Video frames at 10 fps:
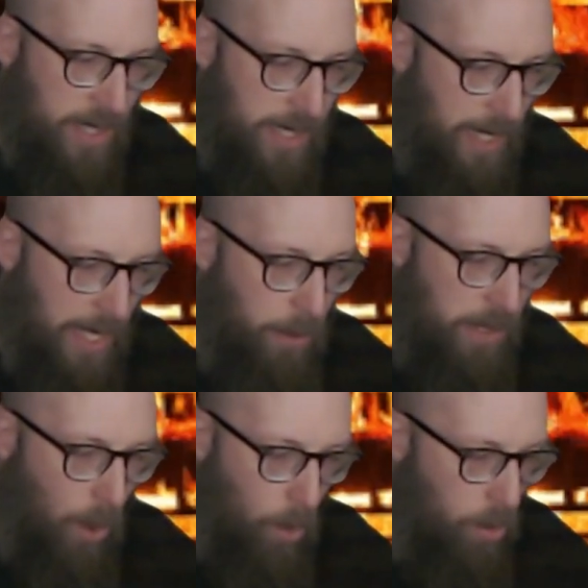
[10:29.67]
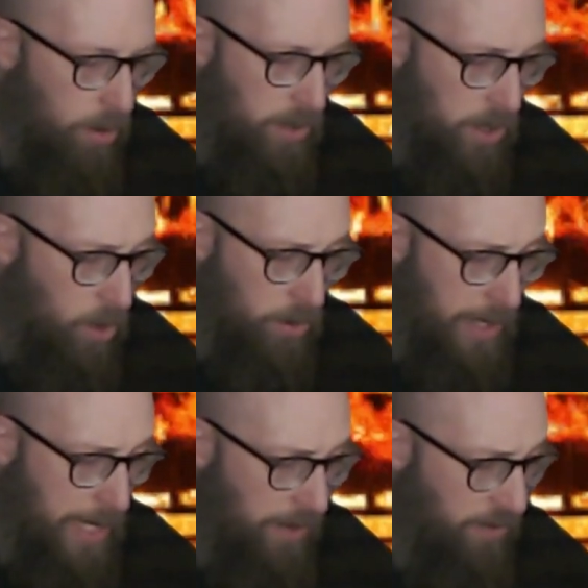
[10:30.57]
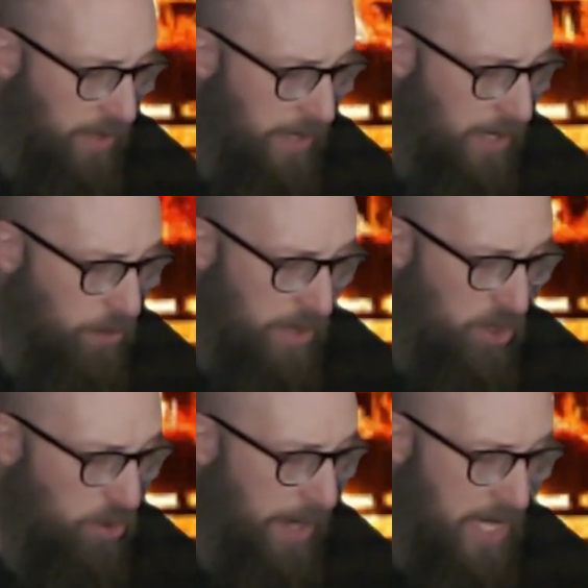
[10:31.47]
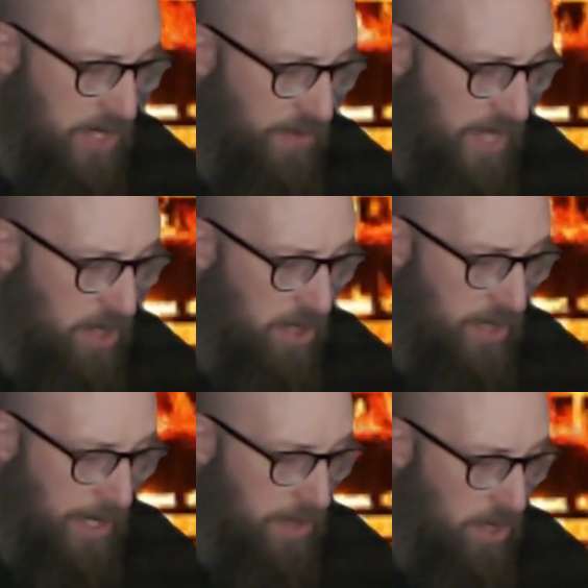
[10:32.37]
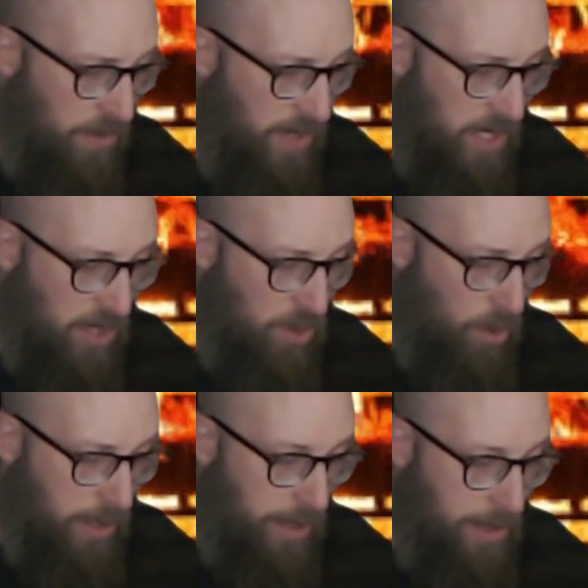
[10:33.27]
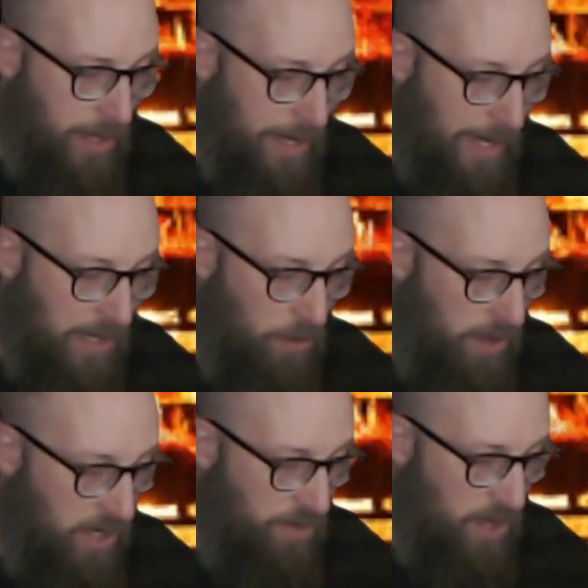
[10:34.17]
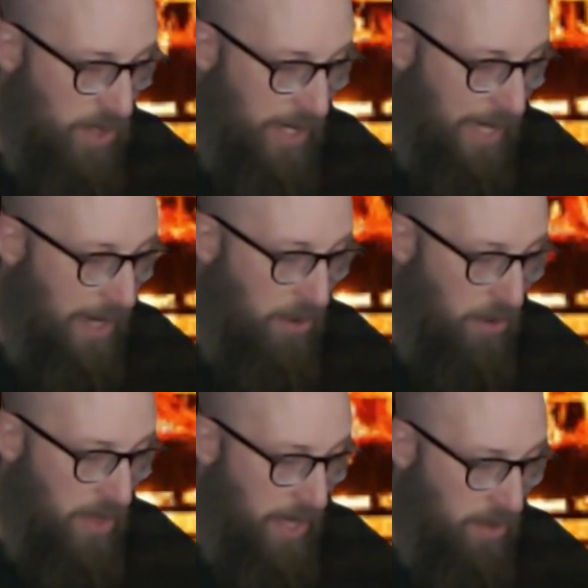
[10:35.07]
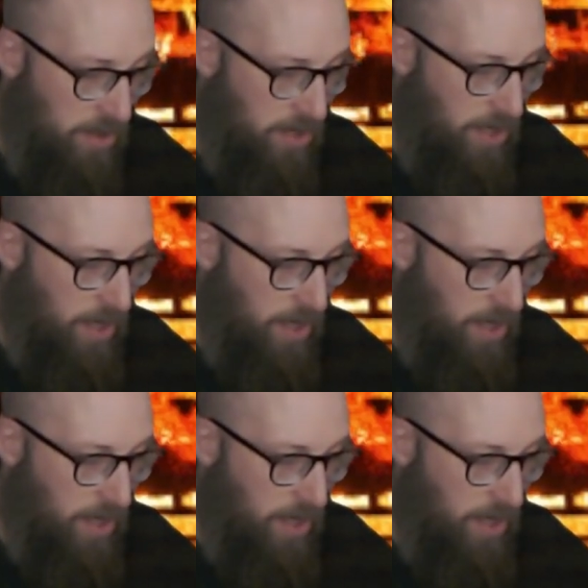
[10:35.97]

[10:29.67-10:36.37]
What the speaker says: said he was old, lonely, and afflicted with strange fears and nervous disorder connected with his music and other things.